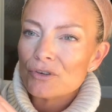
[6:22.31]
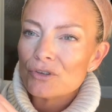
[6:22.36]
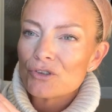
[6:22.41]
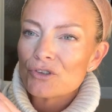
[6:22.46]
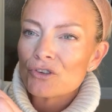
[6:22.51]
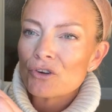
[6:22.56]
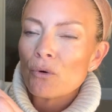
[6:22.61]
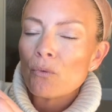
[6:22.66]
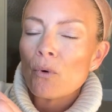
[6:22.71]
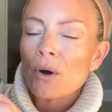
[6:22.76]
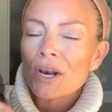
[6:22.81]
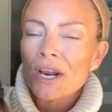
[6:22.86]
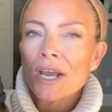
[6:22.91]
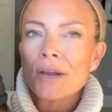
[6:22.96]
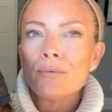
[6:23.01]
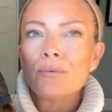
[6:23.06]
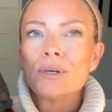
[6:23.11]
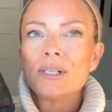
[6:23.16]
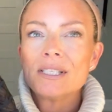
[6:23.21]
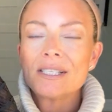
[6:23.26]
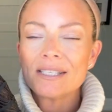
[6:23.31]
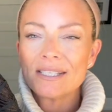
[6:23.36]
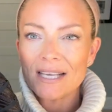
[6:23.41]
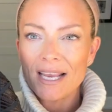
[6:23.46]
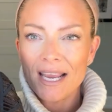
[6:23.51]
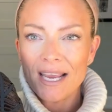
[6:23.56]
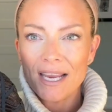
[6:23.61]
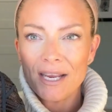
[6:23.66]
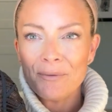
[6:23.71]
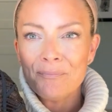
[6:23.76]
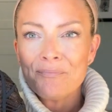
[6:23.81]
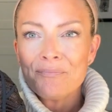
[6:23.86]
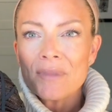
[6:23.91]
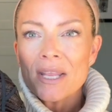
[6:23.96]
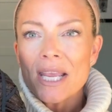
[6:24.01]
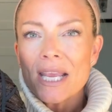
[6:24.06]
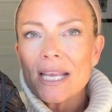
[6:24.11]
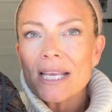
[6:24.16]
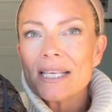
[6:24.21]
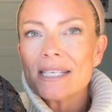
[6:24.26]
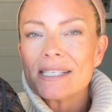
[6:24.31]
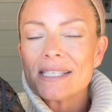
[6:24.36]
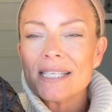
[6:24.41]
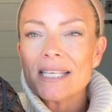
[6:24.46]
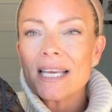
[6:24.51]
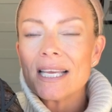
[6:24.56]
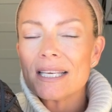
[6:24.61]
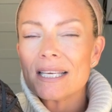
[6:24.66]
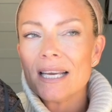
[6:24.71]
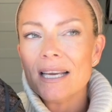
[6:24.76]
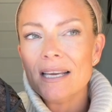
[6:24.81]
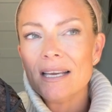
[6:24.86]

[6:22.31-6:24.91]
So what I would say is that